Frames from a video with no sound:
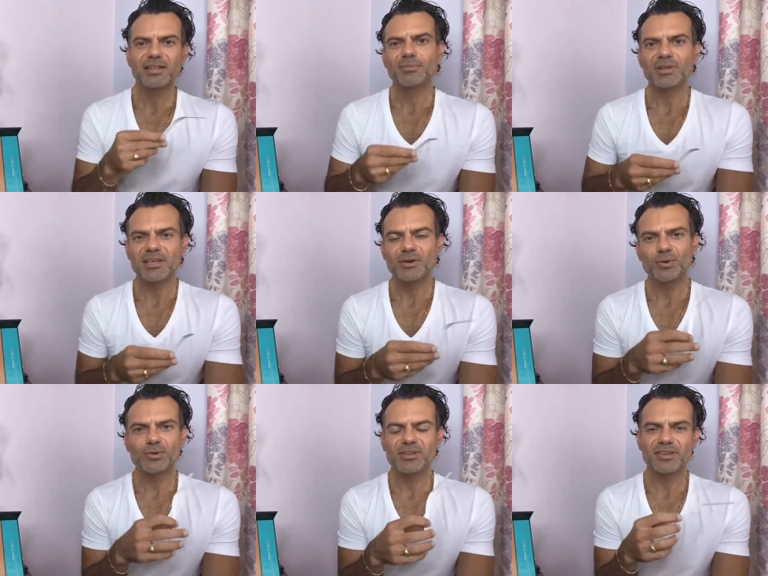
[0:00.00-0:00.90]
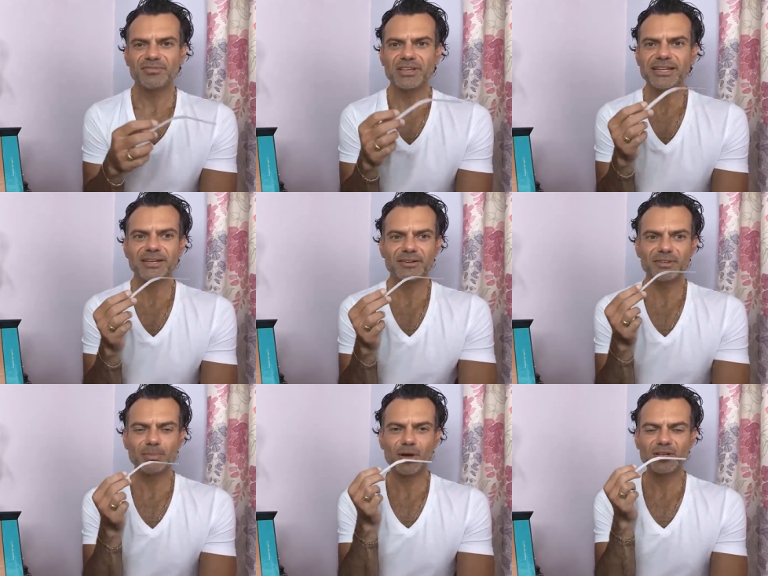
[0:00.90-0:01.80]
being called the Ophelia of
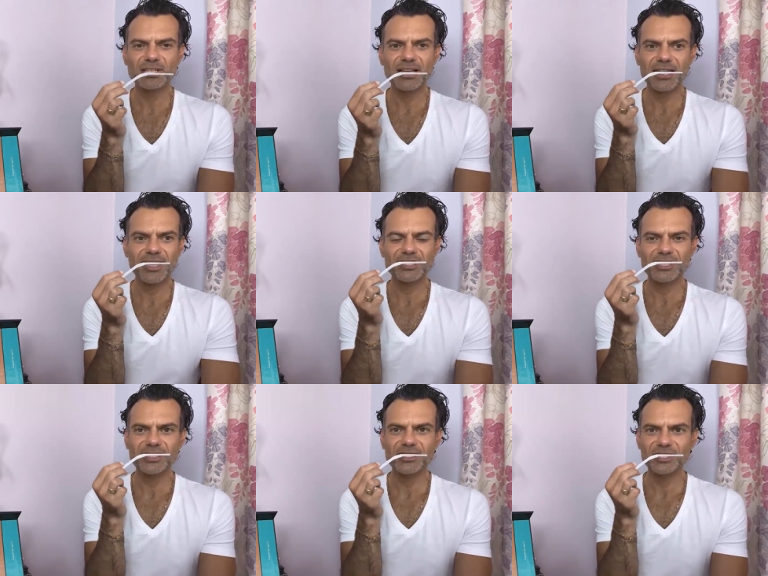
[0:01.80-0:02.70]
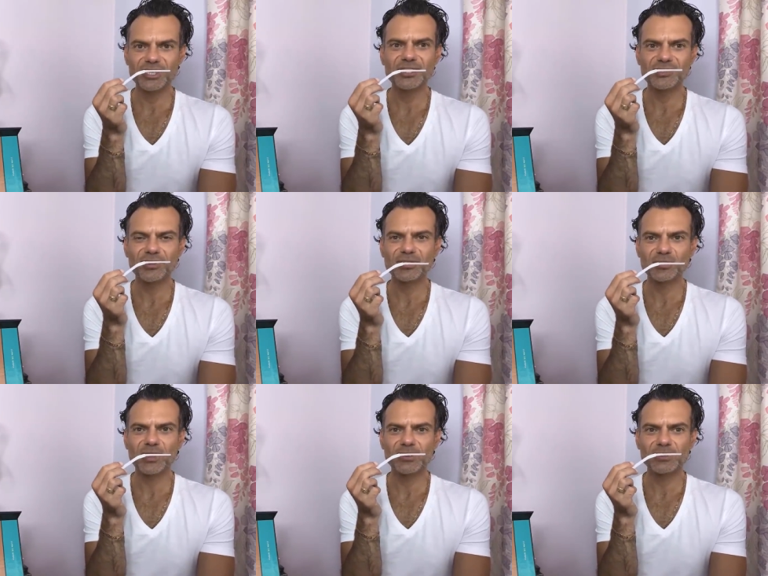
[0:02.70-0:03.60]
the party, and actually she is going to
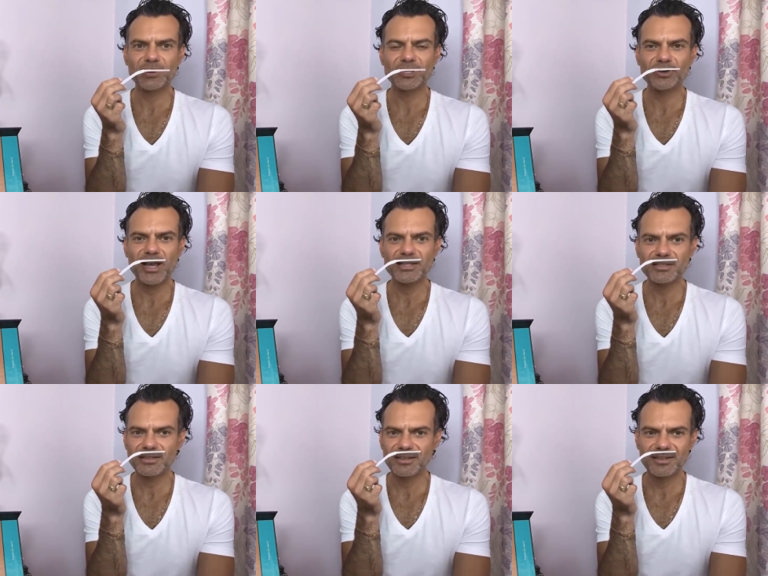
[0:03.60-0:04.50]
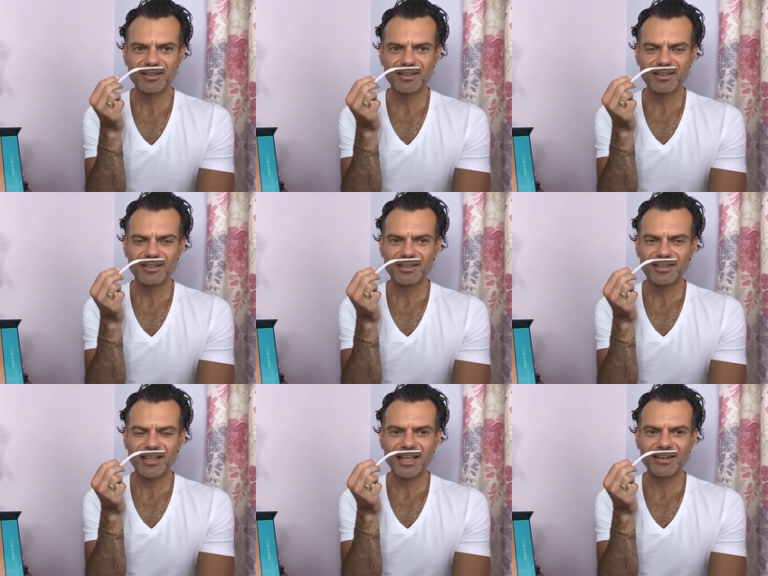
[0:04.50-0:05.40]
wear a red dress
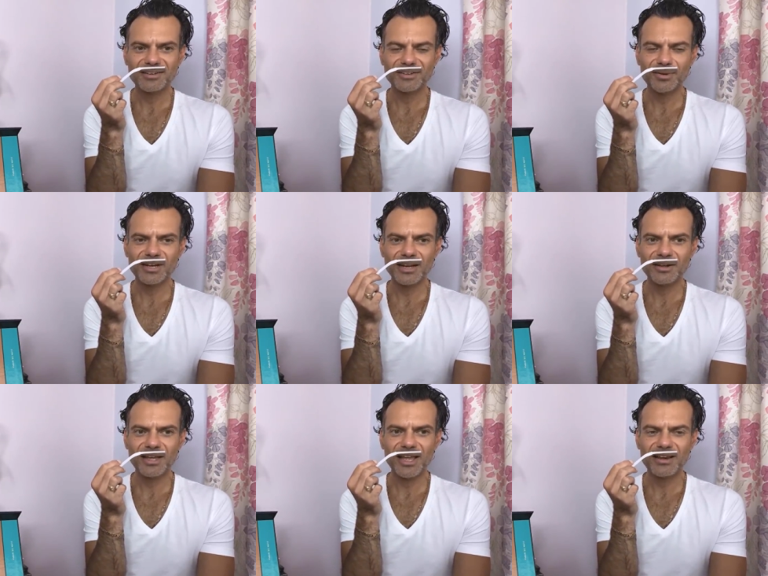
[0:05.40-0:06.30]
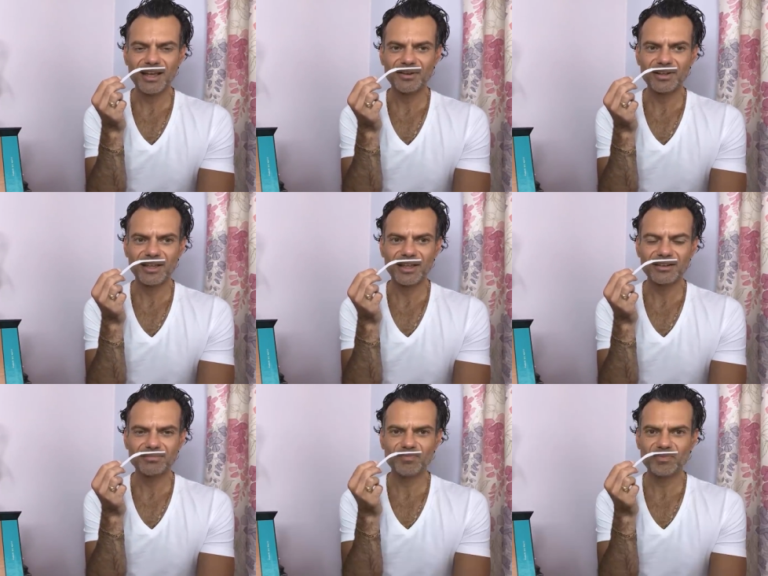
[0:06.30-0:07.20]
and go and let her hair down
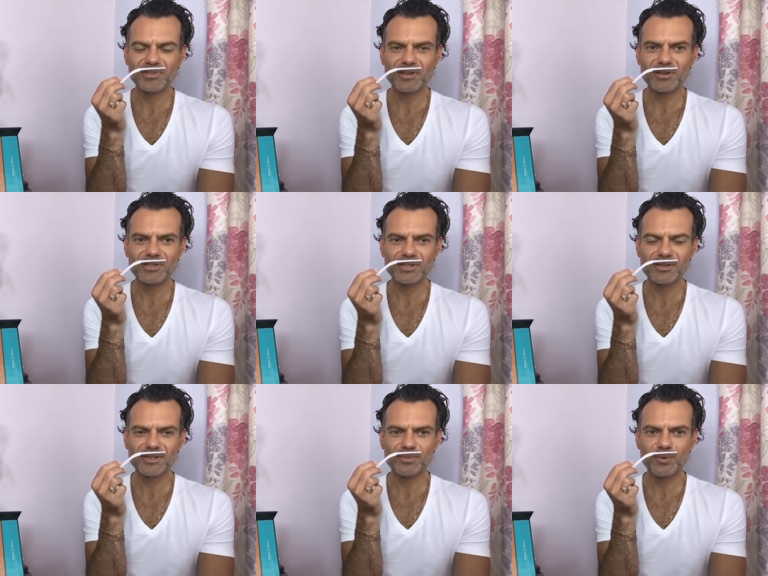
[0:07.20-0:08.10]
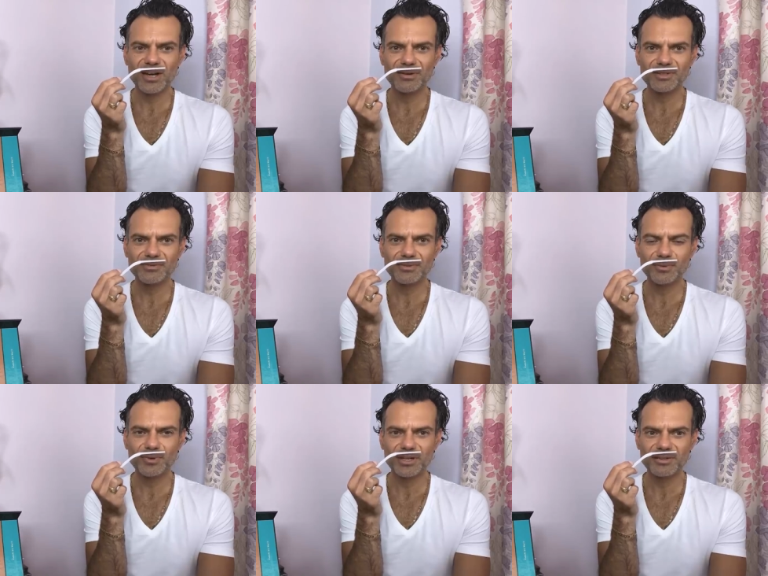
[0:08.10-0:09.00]
and dance till the small hours of the
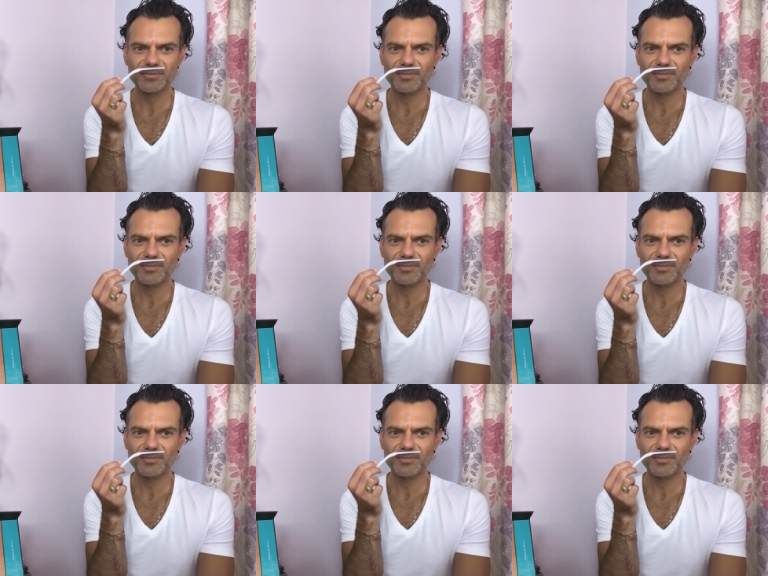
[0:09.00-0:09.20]
morning.